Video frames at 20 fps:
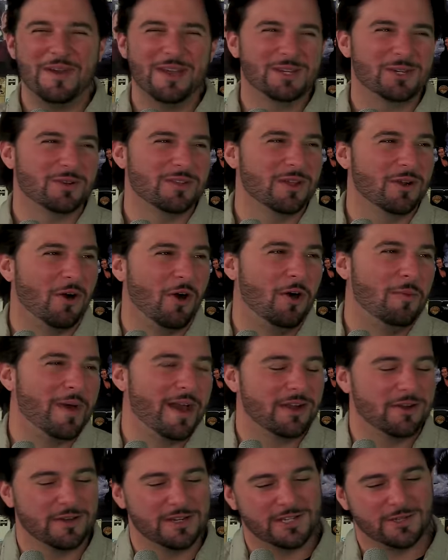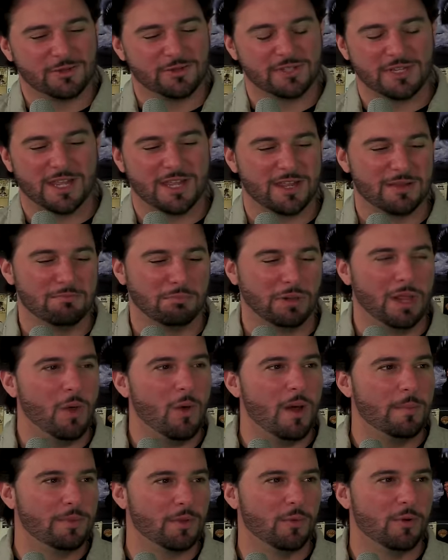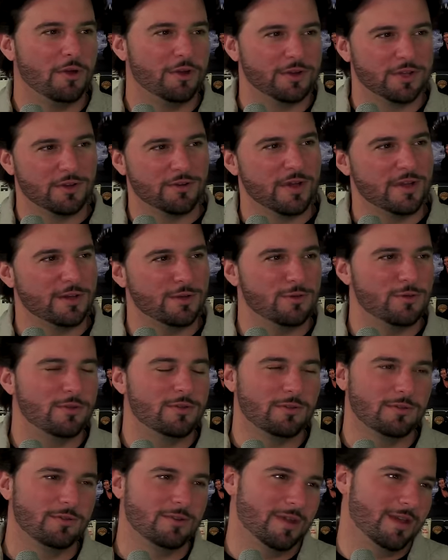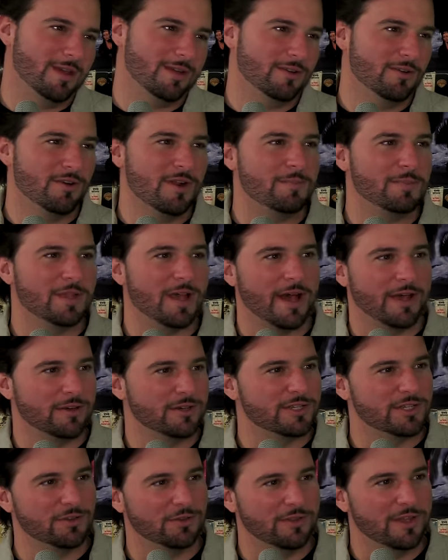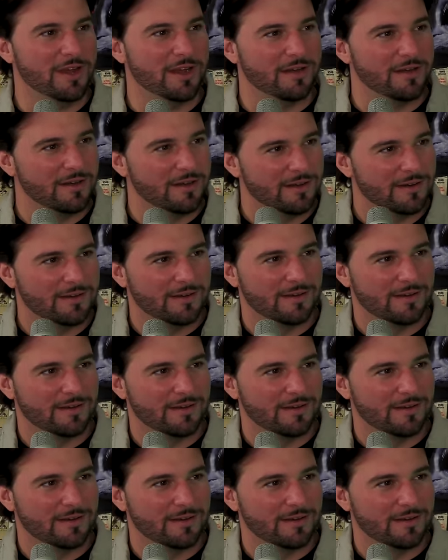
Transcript: make sure that all my crystals that can blow up the world and create a new Krypton are still there.